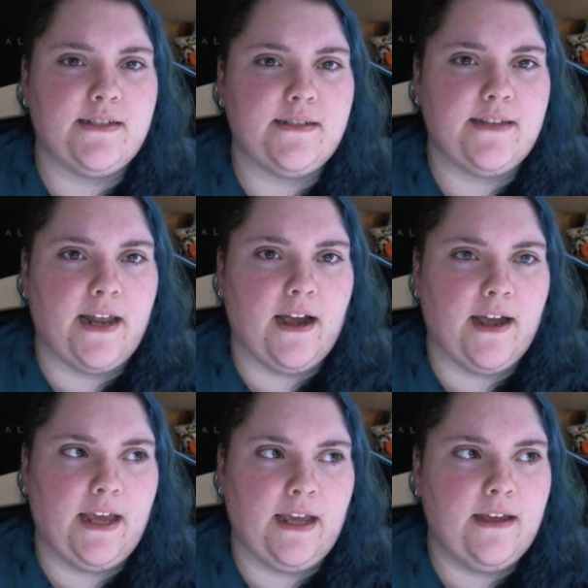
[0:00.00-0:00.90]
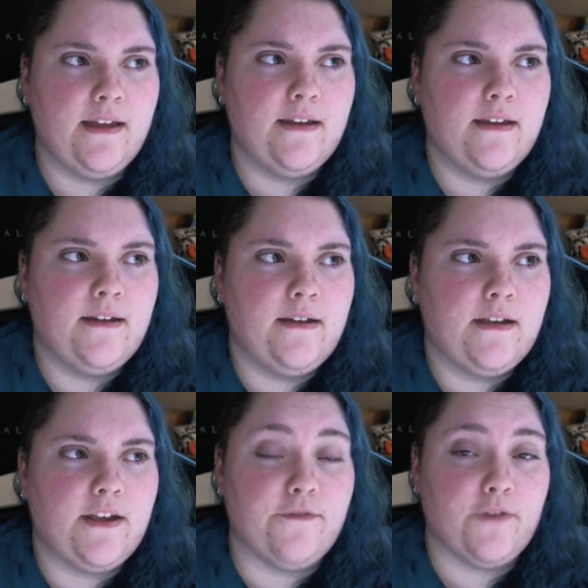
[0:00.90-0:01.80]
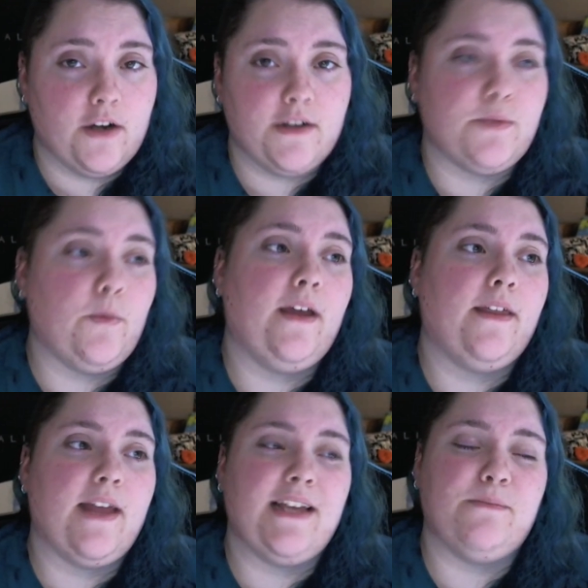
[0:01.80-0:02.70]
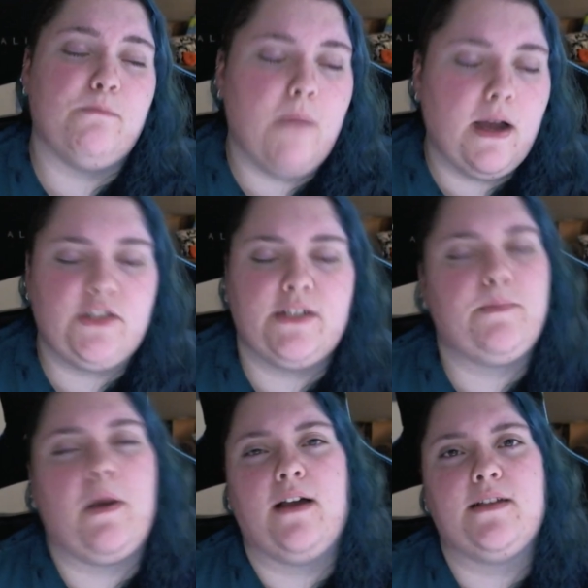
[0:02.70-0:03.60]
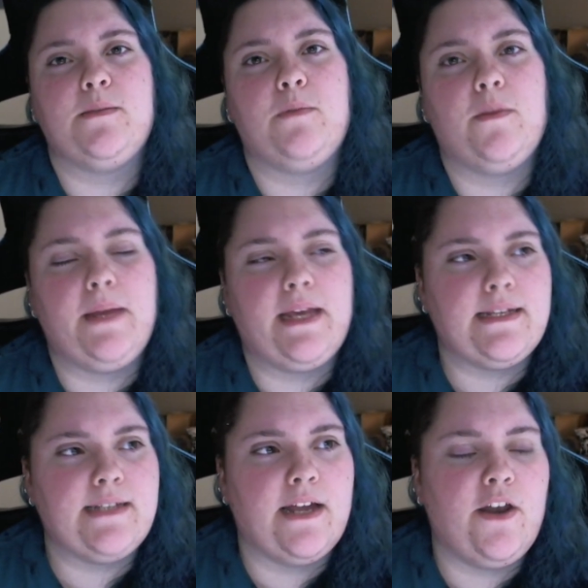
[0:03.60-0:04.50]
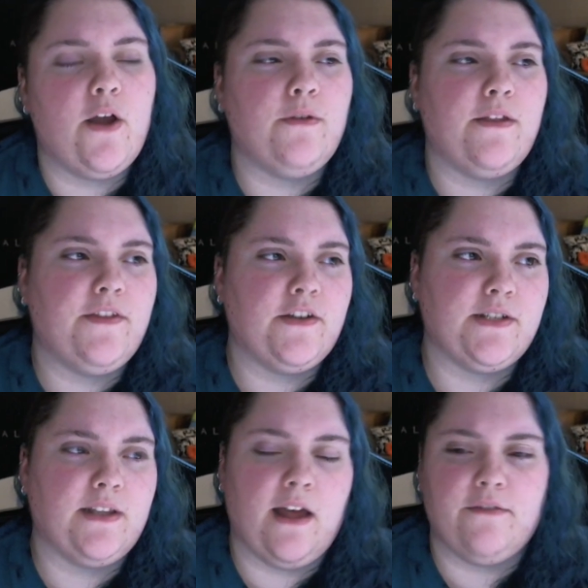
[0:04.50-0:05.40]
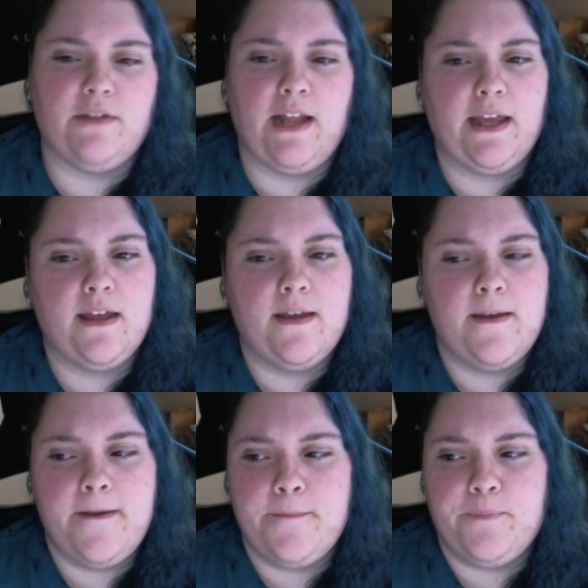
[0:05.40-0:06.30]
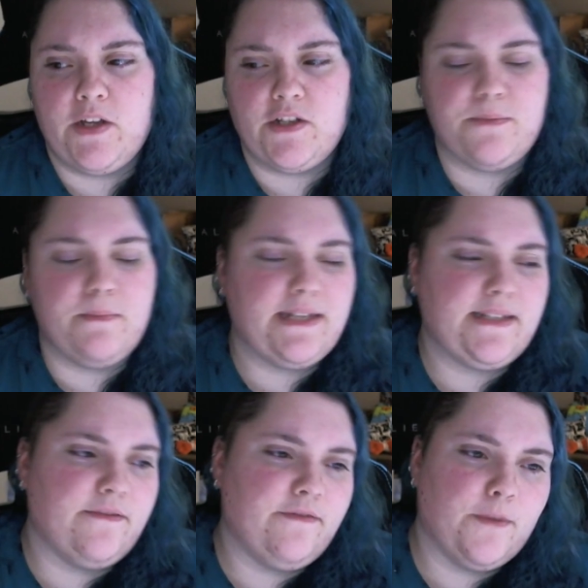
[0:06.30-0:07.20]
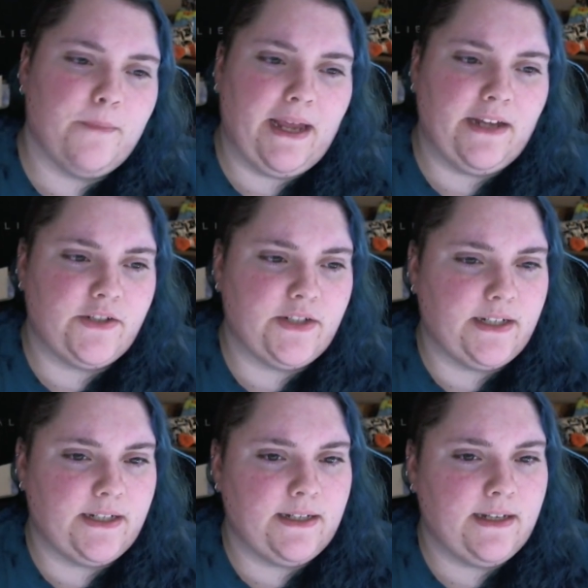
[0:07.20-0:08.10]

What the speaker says: that I converse with as much as possible, because I know that there's a lot of there's misinformation